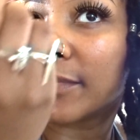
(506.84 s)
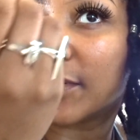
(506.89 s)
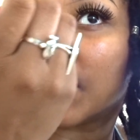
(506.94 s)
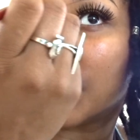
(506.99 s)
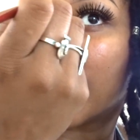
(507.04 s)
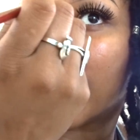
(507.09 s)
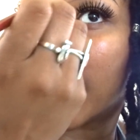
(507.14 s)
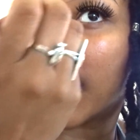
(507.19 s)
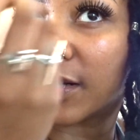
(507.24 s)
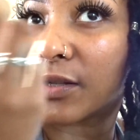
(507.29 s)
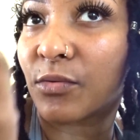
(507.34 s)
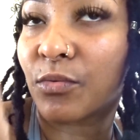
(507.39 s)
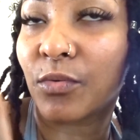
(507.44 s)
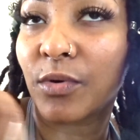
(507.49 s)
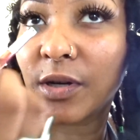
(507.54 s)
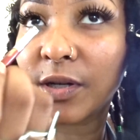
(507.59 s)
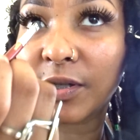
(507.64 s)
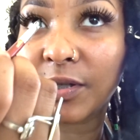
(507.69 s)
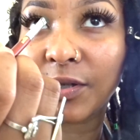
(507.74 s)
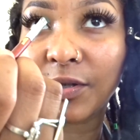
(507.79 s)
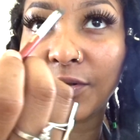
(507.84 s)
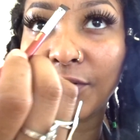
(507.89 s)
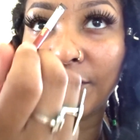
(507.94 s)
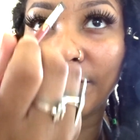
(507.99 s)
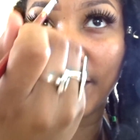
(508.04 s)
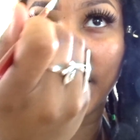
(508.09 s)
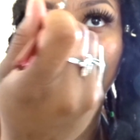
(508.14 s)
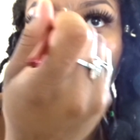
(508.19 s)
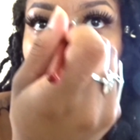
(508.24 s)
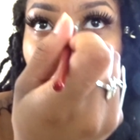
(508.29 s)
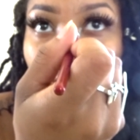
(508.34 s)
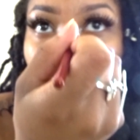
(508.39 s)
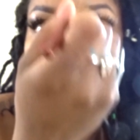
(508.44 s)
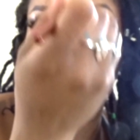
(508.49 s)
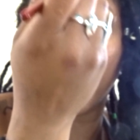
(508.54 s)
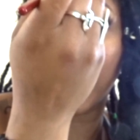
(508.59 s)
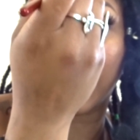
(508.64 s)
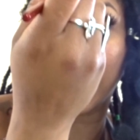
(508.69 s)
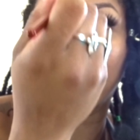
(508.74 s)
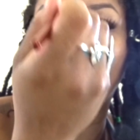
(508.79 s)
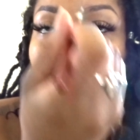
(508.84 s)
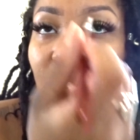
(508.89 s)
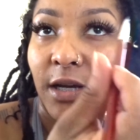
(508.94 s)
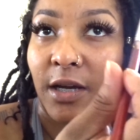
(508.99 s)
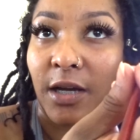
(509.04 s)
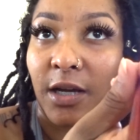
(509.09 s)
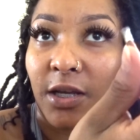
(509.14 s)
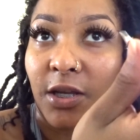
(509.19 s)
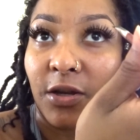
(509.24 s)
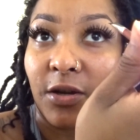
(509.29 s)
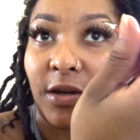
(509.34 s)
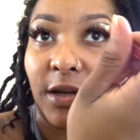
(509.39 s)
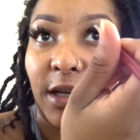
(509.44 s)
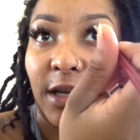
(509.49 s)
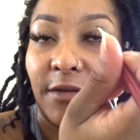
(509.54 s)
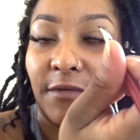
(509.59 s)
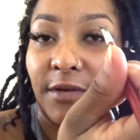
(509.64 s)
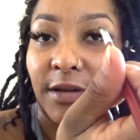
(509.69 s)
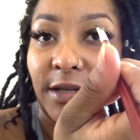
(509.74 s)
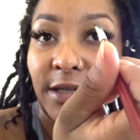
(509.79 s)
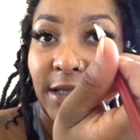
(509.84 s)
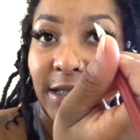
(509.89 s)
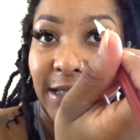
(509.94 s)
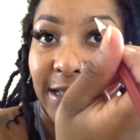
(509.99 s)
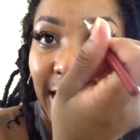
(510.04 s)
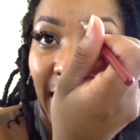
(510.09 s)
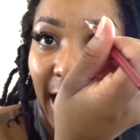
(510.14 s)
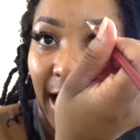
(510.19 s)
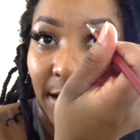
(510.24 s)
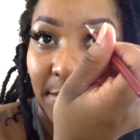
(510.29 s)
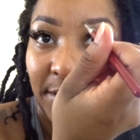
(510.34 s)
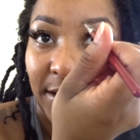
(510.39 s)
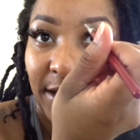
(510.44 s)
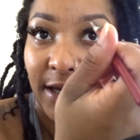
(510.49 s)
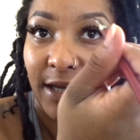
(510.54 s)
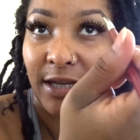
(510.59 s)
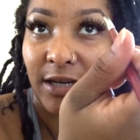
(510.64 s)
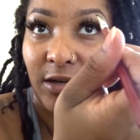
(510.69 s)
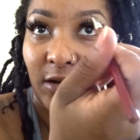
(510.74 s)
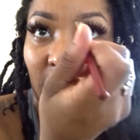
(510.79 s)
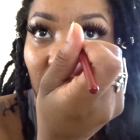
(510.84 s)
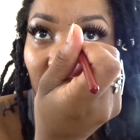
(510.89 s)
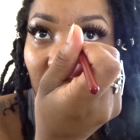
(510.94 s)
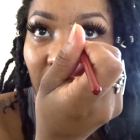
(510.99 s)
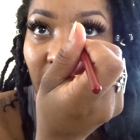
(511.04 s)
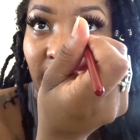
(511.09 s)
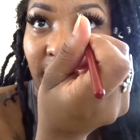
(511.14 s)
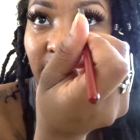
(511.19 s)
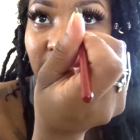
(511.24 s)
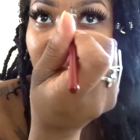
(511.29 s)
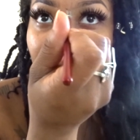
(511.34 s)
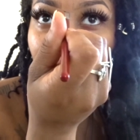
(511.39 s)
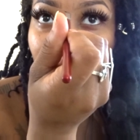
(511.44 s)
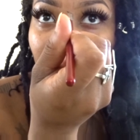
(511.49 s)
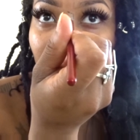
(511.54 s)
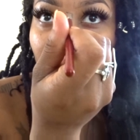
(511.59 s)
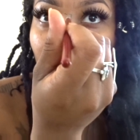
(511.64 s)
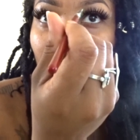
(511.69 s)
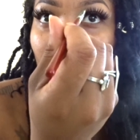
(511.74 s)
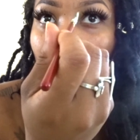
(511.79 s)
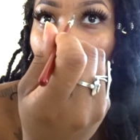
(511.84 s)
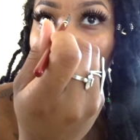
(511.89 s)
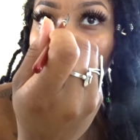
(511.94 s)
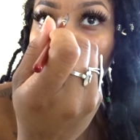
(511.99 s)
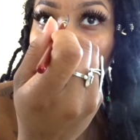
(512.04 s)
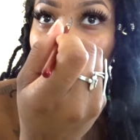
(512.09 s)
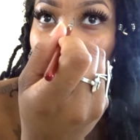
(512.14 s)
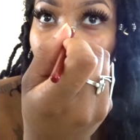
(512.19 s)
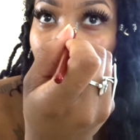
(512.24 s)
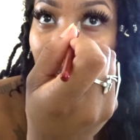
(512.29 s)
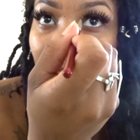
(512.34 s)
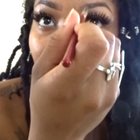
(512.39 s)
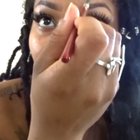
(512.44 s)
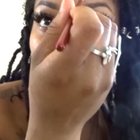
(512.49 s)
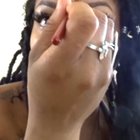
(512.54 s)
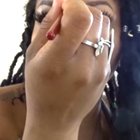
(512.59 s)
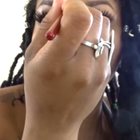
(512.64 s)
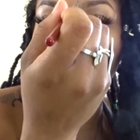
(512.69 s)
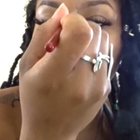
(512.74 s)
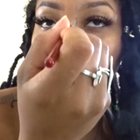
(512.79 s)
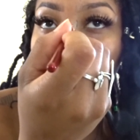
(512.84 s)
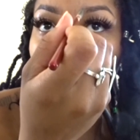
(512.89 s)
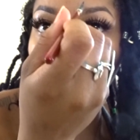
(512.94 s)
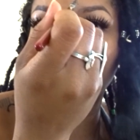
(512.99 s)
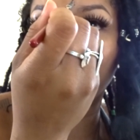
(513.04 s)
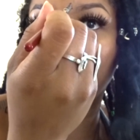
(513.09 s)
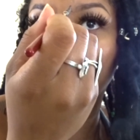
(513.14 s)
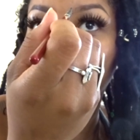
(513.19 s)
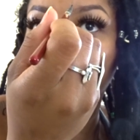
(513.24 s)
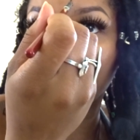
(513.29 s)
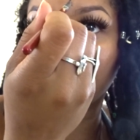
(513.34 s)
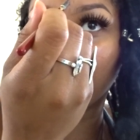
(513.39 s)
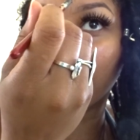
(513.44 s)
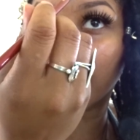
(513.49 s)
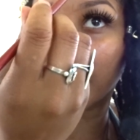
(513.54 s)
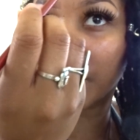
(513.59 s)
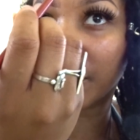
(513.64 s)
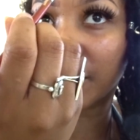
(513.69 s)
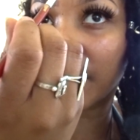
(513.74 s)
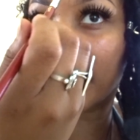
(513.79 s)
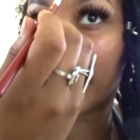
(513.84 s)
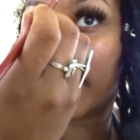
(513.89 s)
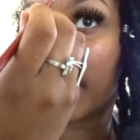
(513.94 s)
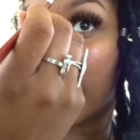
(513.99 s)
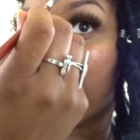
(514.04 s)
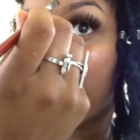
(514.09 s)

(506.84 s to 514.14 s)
You guys want to make sure you're just, you can even dab it on, or you can literally do the strokes depending